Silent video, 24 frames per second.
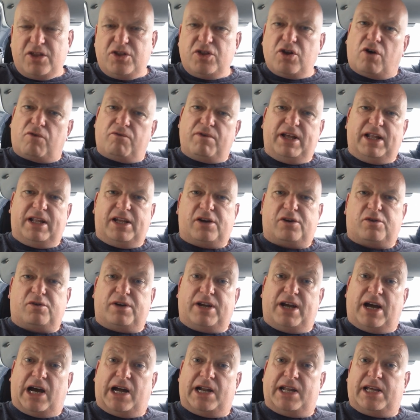Not really a
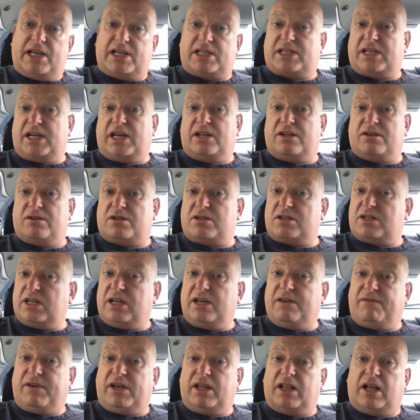good idea, seeing as
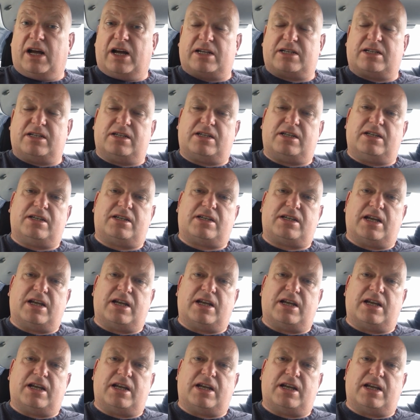TV licensing